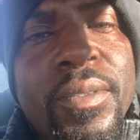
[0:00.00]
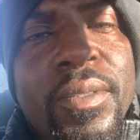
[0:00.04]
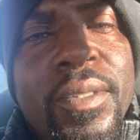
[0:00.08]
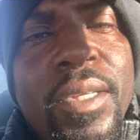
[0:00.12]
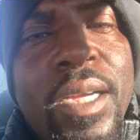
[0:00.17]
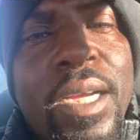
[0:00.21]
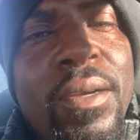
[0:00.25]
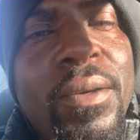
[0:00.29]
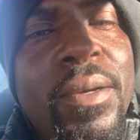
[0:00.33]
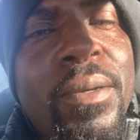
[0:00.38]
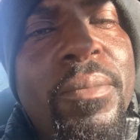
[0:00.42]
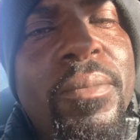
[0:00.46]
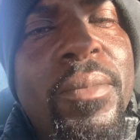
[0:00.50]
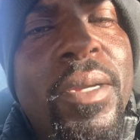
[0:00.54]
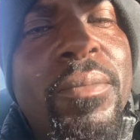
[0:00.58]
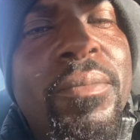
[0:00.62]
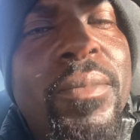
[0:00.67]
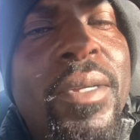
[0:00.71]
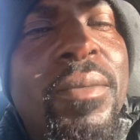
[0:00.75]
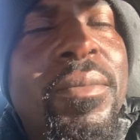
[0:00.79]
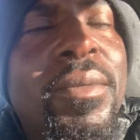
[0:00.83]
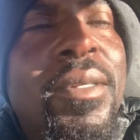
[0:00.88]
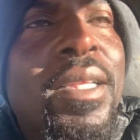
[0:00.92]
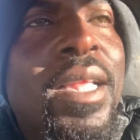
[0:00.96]

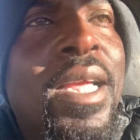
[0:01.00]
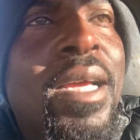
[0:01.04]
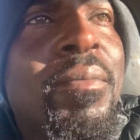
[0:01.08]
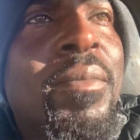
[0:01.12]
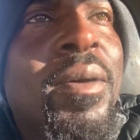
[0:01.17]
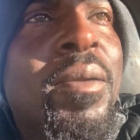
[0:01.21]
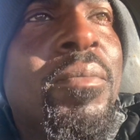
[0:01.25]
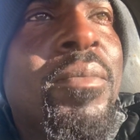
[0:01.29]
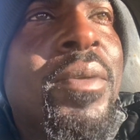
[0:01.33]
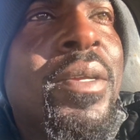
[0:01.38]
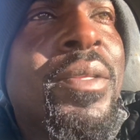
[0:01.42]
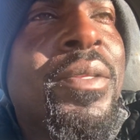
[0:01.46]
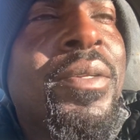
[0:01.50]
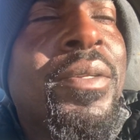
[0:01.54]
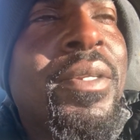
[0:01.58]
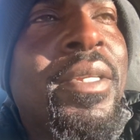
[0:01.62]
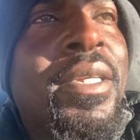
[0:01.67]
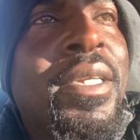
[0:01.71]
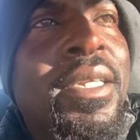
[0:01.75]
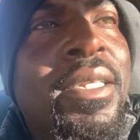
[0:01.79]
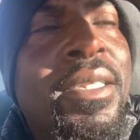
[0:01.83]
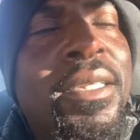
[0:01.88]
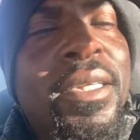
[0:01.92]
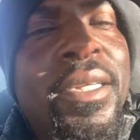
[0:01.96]
I'm glad my brother
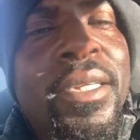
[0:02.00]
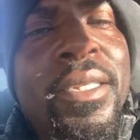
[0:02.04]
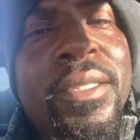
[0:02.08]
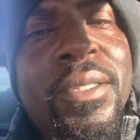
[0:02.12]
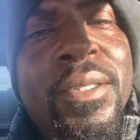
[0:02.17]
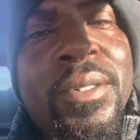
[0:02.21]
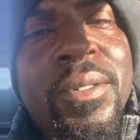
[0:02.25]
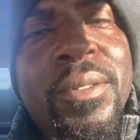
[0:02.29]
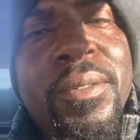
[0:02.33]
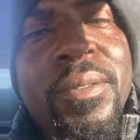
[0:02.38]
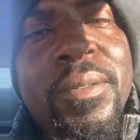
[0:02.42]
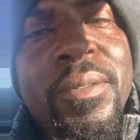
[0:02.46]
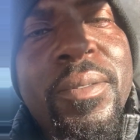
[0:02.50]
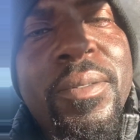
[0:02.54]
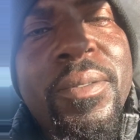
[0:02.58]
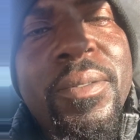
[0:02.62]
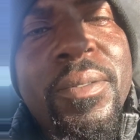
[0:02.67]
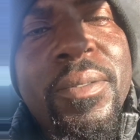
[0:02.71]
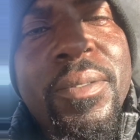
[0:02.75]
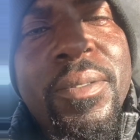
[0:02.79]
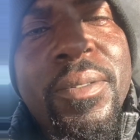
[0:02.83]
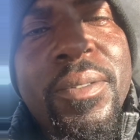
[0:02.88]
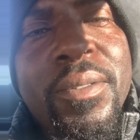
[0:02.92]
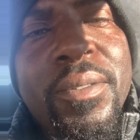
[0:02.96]
did that, though.
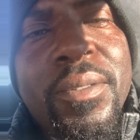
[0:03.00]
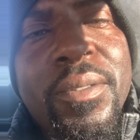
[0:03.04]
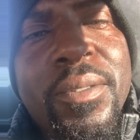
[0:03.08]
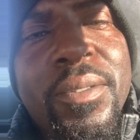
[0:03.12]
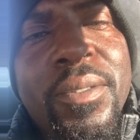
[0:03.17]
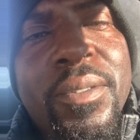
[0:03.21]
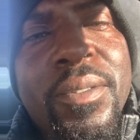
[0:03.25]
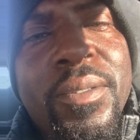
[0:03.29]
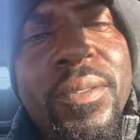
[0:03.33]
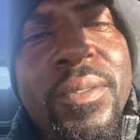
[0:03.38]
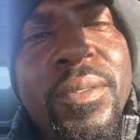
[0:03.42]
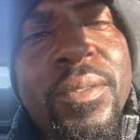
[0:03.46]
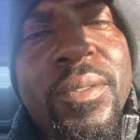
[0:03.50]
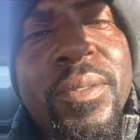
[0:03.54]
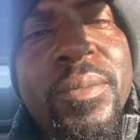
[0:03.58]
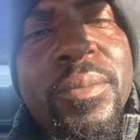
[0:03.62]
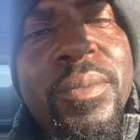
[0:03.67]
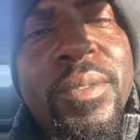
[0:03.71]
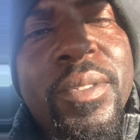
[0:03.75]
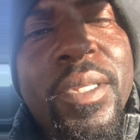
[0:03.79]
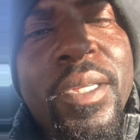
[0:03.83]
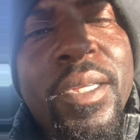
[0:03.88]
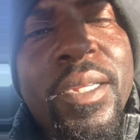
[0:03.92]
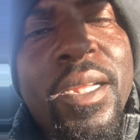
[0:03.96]
You know what I'm
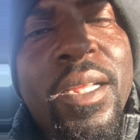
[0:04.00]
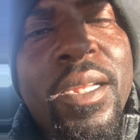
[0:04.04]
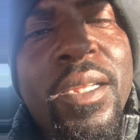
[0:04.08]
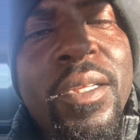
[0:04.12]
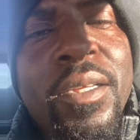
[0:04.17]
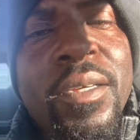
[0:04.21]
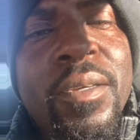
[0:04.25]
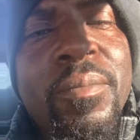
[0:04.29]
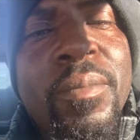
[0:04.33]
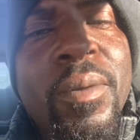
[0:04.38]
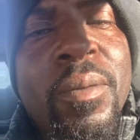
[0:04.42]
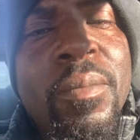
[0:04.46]
saying? I love my